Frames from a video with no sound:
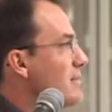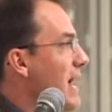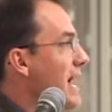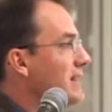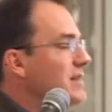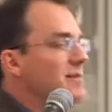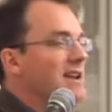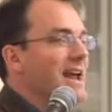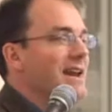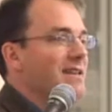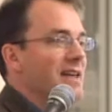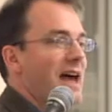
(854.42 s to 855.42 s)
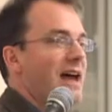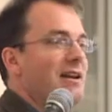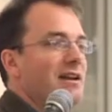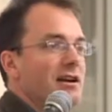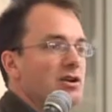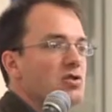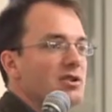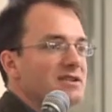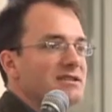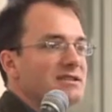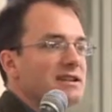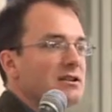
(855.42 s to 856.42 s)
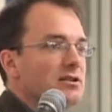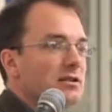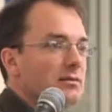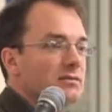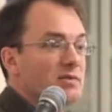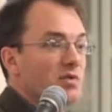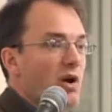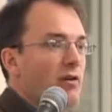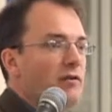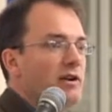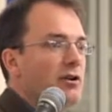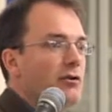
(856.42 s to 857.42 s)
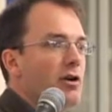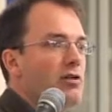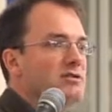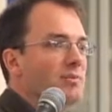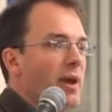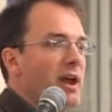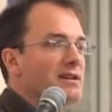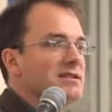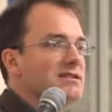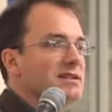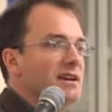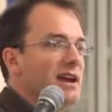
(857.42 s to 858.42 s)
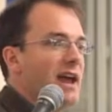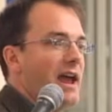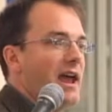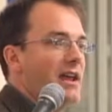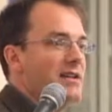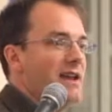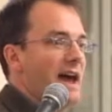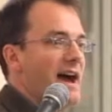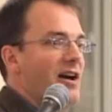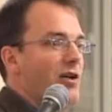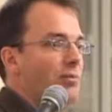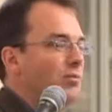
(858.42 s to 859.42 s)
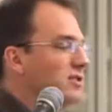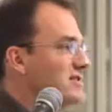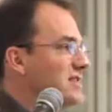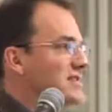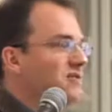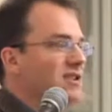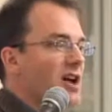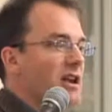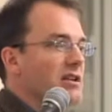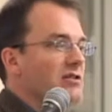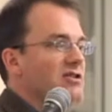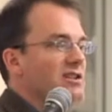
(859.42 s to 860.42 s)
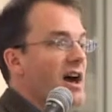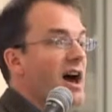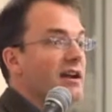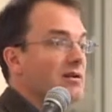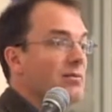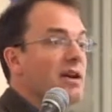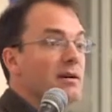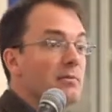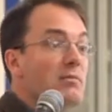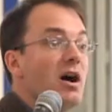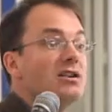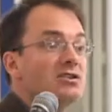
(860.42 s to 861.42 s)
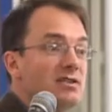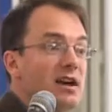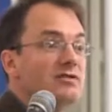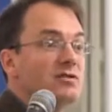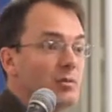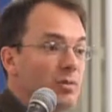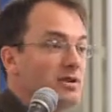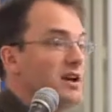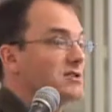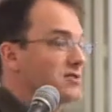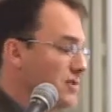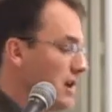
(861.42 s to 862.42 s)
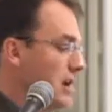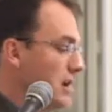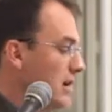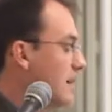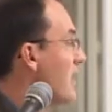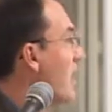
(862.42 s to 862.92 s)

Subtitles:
by eliminating that, you can steal 12 feet of road space and now put 6 feet on either side and make a much nicer pedestrian